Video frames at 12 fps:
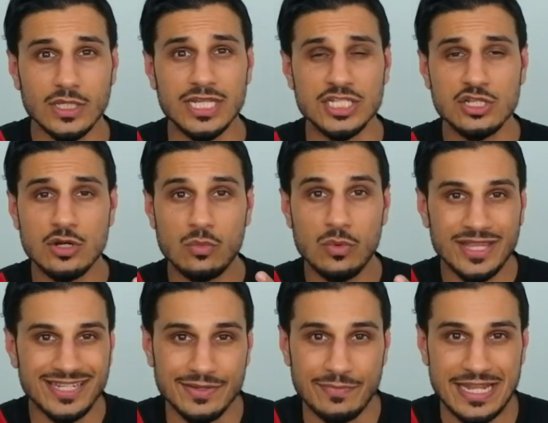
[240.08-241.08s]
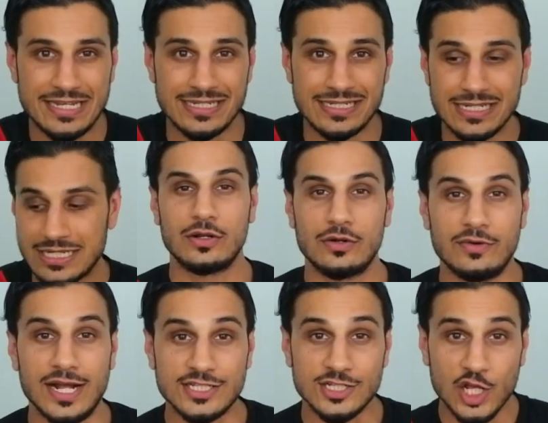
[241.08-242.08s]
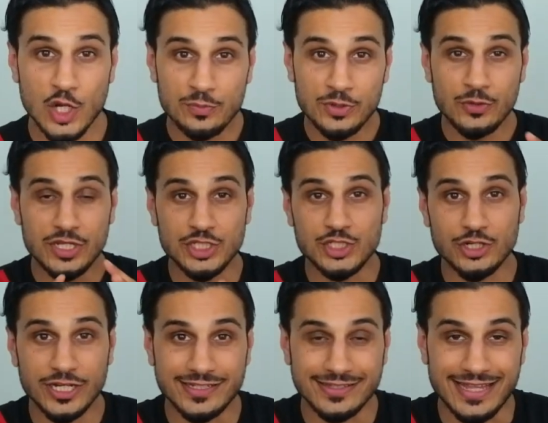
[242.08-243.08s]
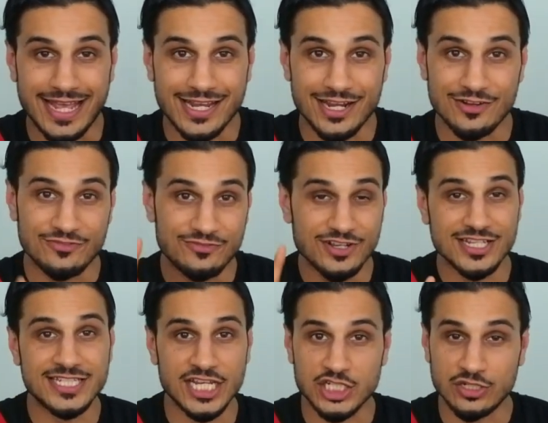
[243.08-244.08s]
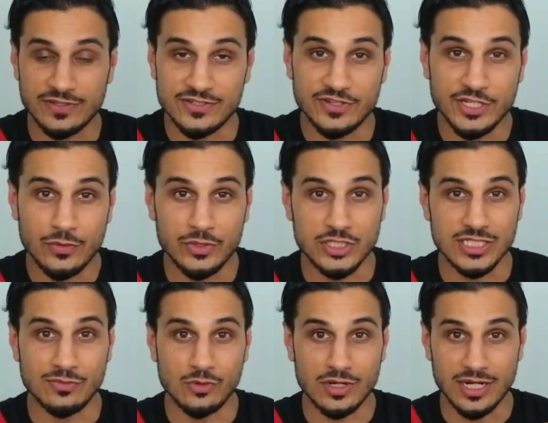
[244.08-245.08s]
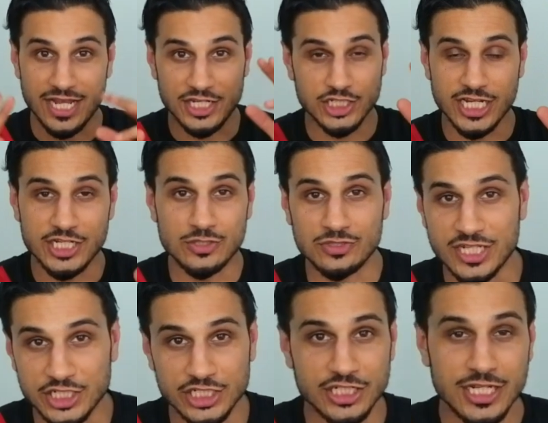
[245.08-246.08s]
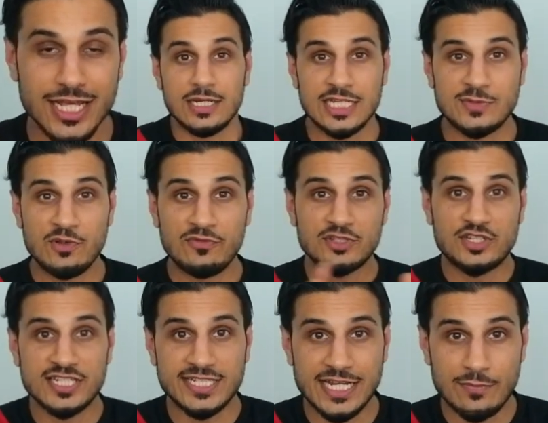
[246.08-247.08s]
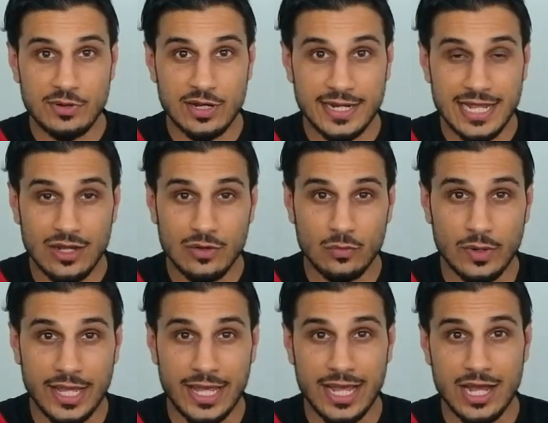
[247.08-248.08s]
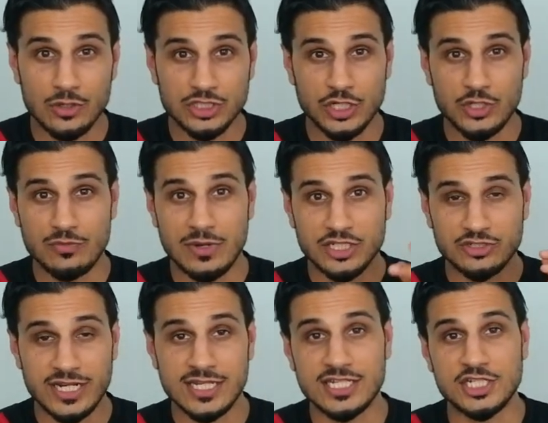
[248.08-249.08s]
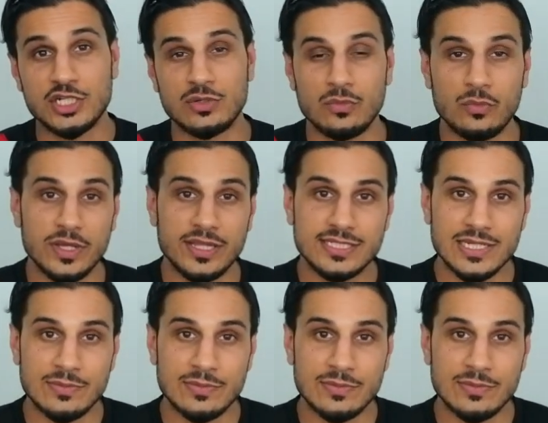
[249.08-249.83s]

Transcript: it's not weather dependent. Right, so I hope you enjoyed that kind of first section of this video, which is the more kind of educational section. Let's move on to the second part now, where I'll show you my training session with